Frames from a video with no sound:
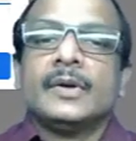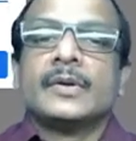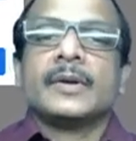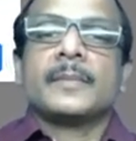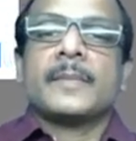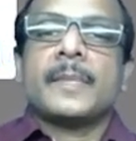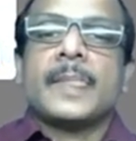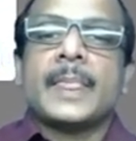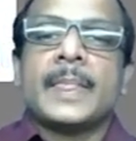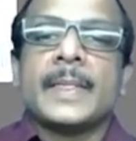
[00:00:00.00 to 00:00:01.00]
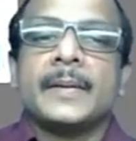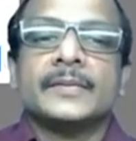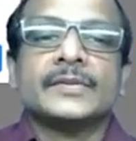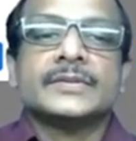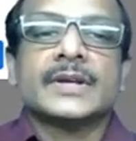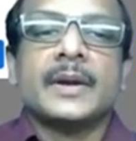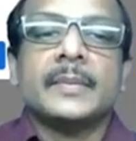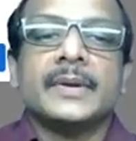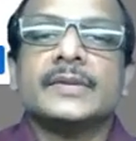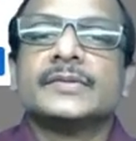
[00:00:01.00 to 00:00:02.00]
Okay, such a
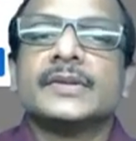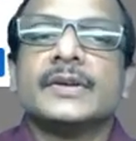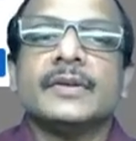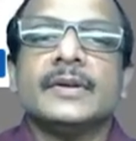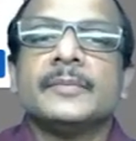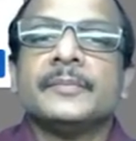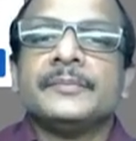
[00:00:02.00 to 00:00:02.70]
command is given,